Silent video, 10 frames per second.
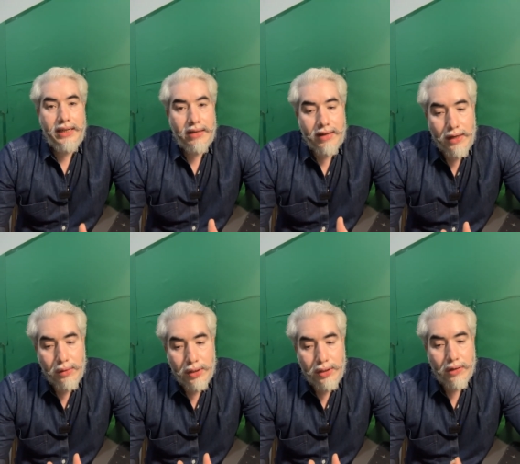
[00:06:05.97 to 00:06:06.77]
it
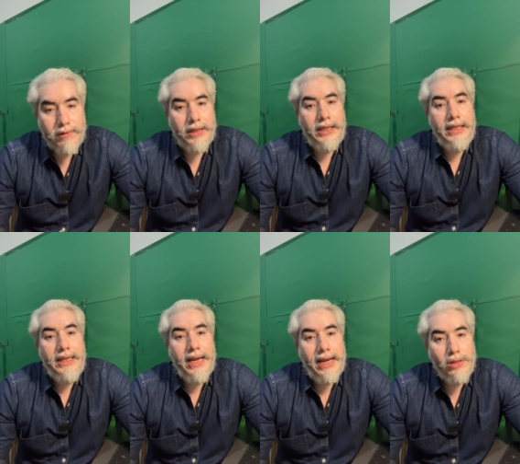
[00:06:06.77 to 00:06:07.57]
reduces your
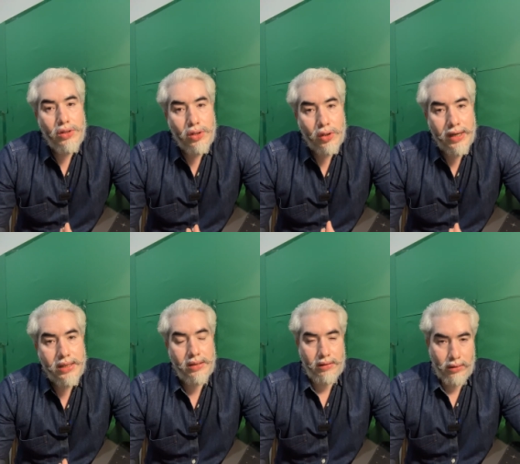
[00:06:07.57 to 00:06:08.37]
fatigue and
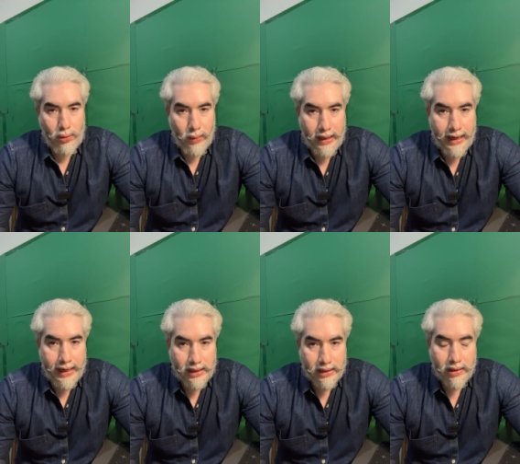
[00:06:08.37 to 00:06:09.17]
stress to a great
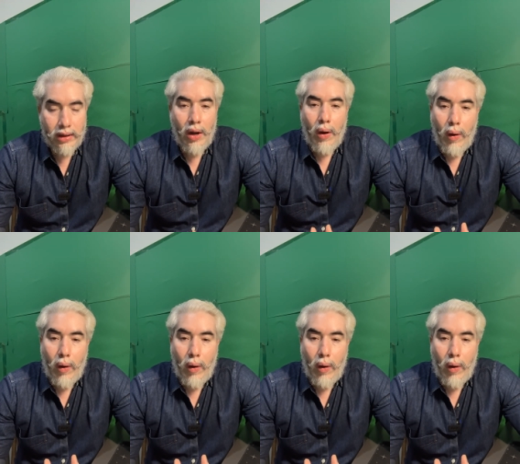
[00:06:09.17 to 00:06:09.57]
extent